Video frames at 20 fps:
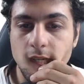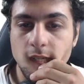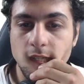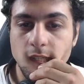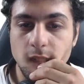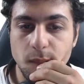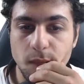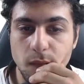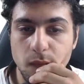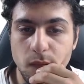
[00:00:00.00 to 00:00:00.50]

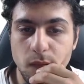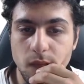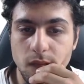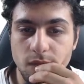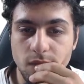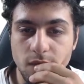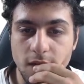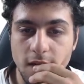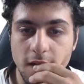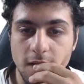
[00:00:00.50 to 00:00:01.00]
Some people are looking for
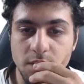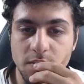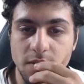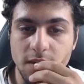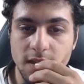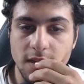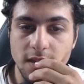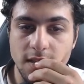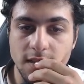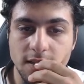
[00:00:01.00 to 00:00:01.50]

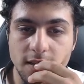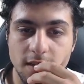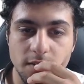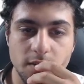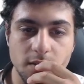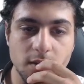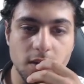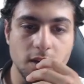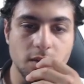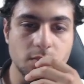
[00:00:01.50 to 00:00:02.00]
company. Let's type out
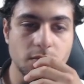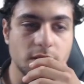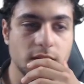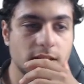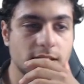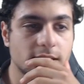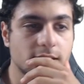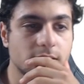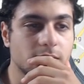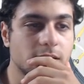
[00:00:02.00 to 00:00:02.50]
company,
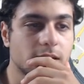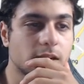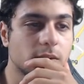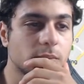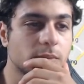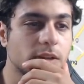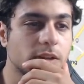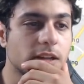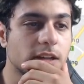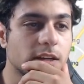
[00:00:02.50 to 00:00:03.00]
see what
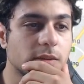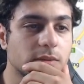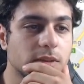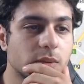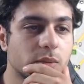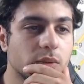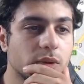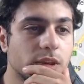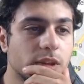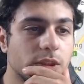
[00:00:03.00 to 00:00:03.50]
company comes up with.